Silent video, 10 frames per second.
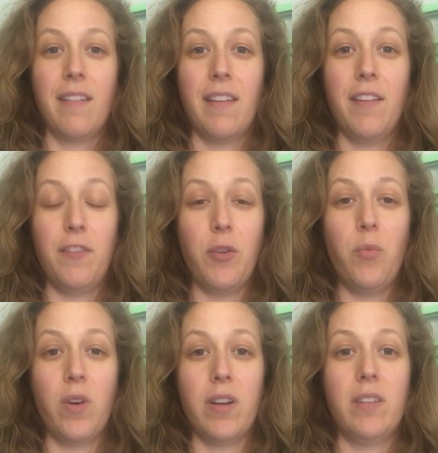If you
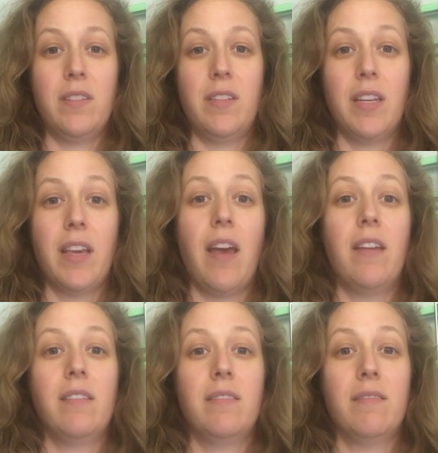want to
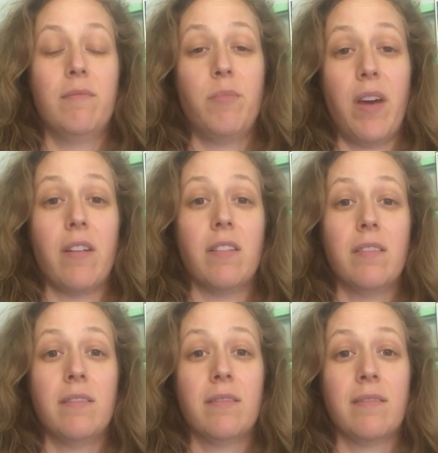get
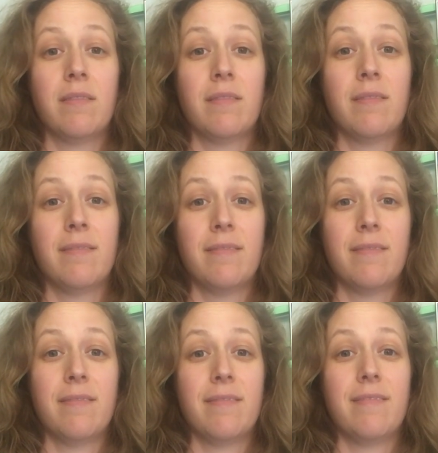better,
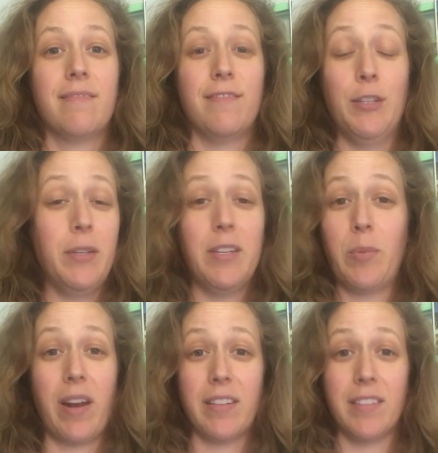you need to
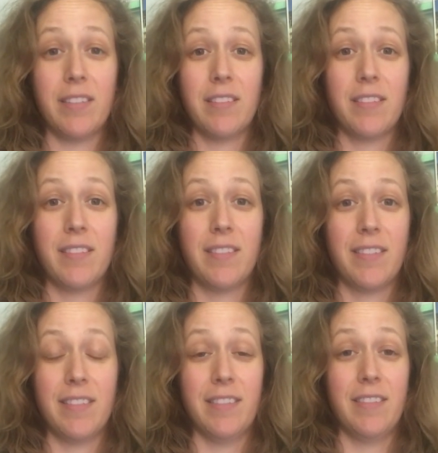practice.
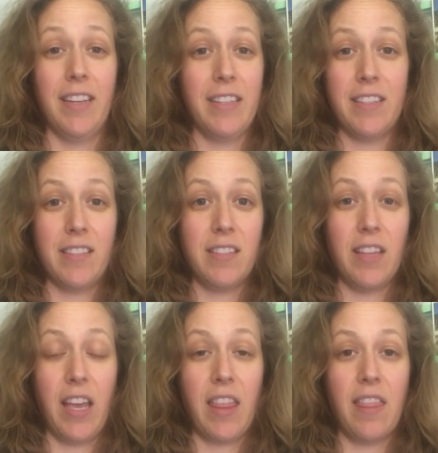It's like